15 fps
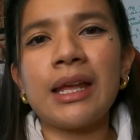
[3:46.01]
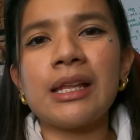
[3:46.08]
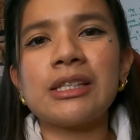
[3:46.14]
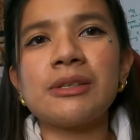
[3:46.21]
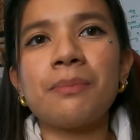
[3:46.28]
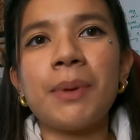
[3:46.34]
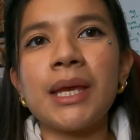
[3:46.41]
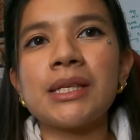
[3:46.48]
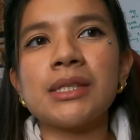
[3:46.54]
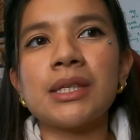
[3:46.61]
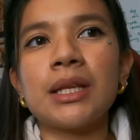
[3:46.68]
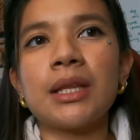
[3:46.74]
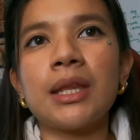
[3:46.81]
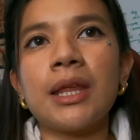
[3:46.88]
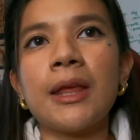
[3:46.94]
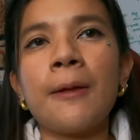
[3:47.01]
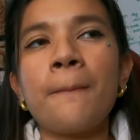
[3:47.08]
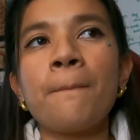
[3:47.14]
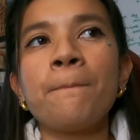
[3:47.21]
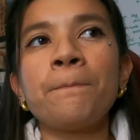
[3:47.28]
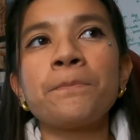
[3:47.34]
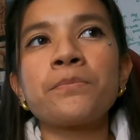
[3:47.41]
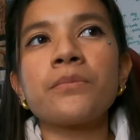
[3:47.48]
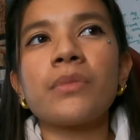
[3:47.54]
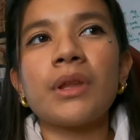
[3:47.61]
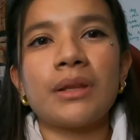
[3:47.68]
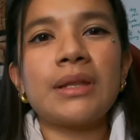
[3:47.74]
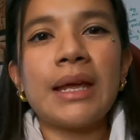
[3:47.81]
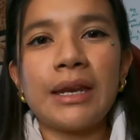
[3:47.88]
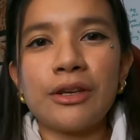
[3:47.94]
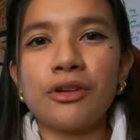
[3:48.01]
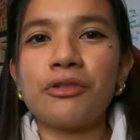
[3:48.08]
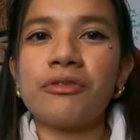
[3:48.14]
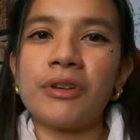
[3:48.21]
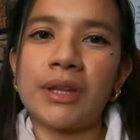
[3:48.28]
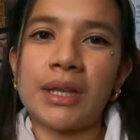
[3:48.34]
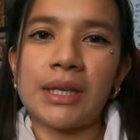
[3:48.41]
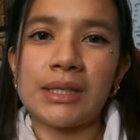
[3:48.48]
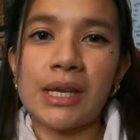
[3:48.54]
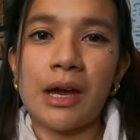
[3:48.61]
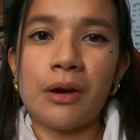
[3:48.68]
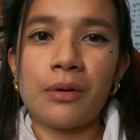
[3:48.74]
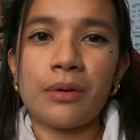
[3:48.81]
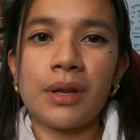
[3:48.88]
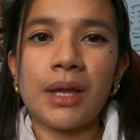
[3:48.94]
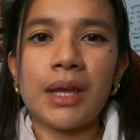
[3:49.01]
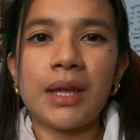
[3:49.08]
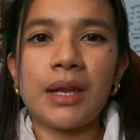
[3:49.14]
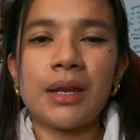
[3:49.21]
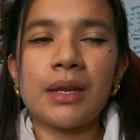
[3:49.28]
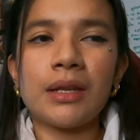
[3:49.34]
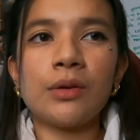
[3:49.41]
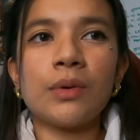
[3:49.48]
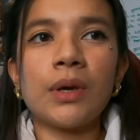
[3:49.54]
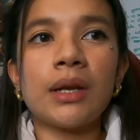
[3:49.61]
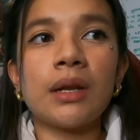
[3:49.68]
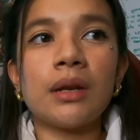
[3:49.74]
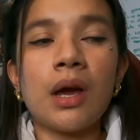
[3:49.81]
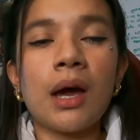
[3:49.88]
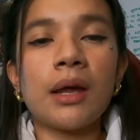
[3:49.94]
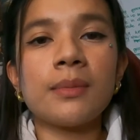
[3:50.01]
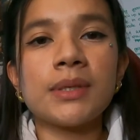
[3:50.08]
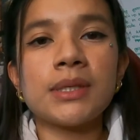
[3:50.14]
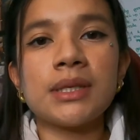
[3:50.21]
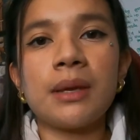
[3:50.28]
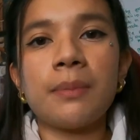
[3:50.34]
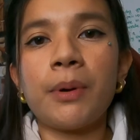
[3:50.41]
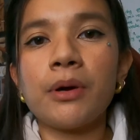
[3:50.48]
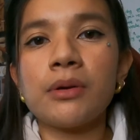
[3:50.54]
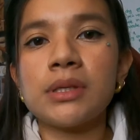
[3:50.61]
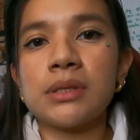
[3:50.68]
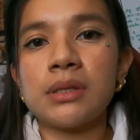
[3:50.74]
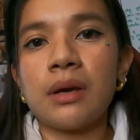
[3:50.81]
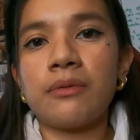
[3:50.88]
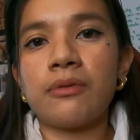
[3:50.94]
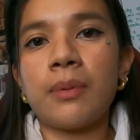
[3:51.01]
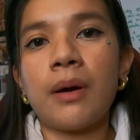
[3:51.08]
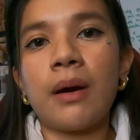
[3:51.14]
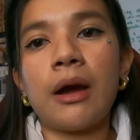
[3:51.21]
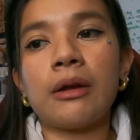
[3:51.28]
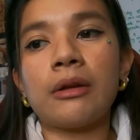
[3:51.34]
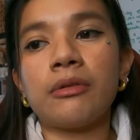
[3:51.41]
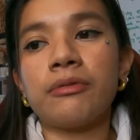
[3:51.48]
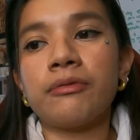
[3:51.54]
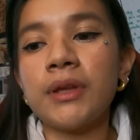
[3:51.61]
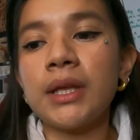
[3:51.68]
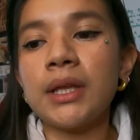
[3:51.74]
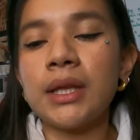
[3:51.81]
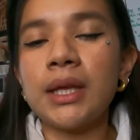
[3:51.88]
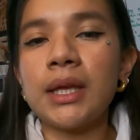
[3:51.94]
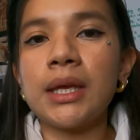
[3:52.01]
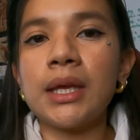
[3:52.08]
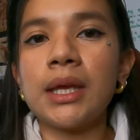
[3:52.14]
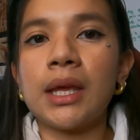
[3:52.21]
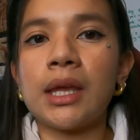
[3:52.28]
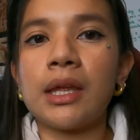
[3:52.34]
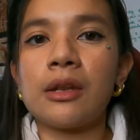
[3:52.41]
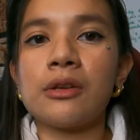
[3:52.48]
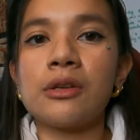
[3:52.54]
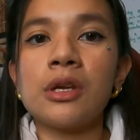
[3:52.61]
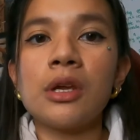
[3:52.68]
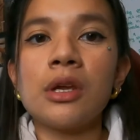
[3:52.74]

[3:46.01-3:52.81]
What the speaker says: It's basically letting your feelings out, and you can anonymously post stuff about how you're feeling and